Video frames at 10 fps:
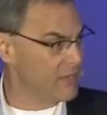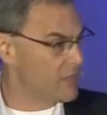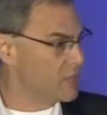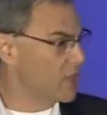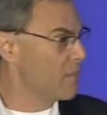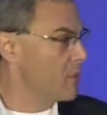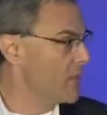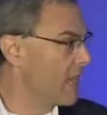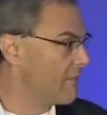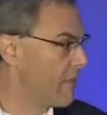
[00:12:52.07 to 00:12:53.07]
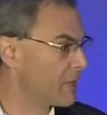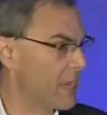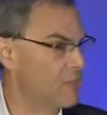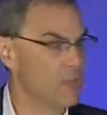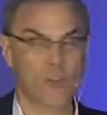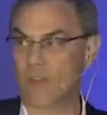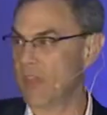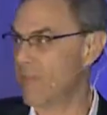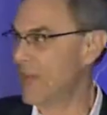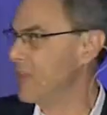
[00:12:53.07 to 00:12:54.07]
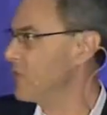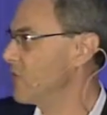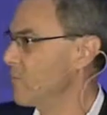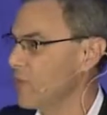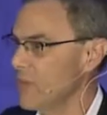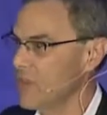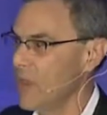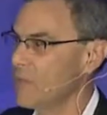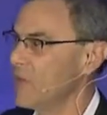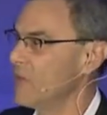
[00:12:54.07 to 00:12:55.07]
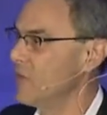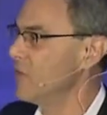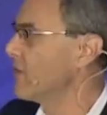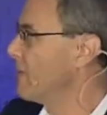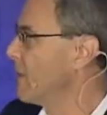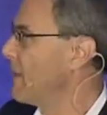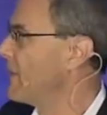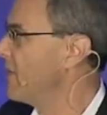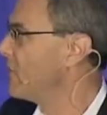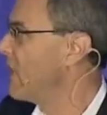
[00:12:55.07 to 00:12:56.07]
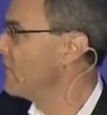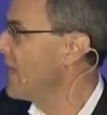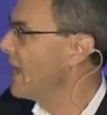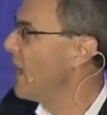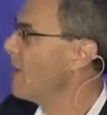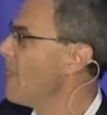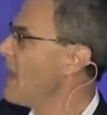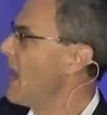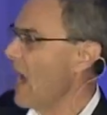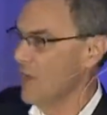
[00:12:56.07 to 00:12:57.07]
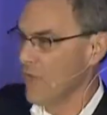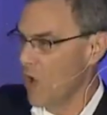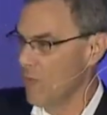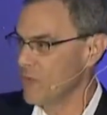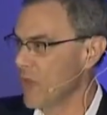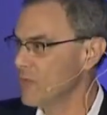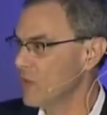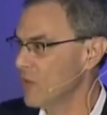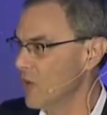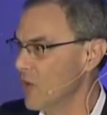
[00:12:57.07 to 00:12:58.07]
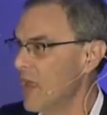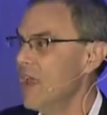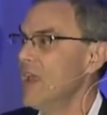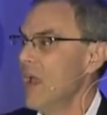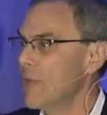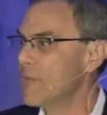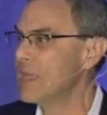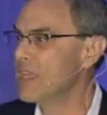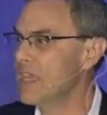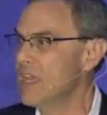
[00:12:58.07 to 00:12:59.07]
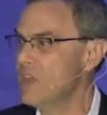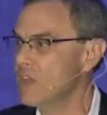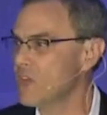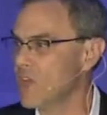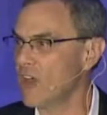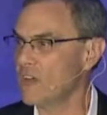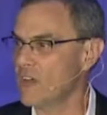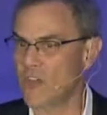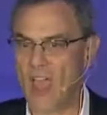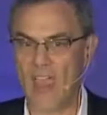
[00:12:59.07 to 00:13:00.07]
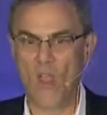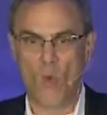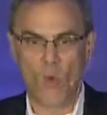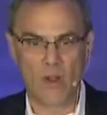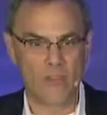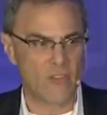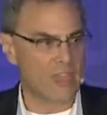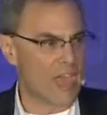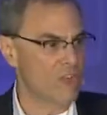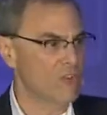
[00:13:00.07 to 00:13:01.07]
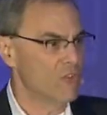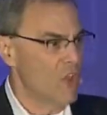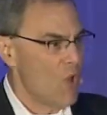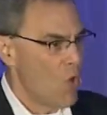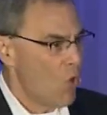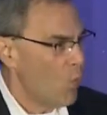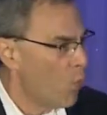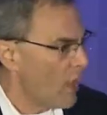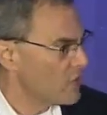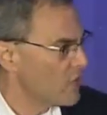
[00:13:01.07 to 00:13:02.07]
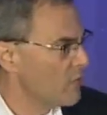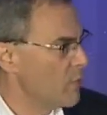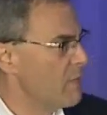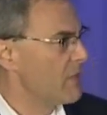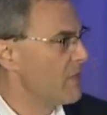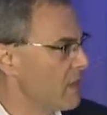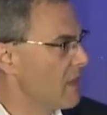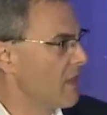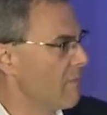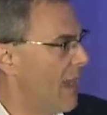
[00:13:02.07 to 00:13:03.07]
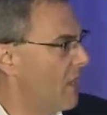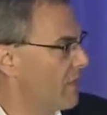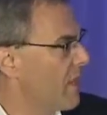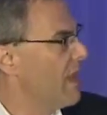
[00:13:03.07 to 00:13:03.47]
And this is a commuting kind of application. You can think about this as a print substitute. You can think about this as a out-of-home substitute. And we can begin to start to say, what are these occasions? What should we be thinking about?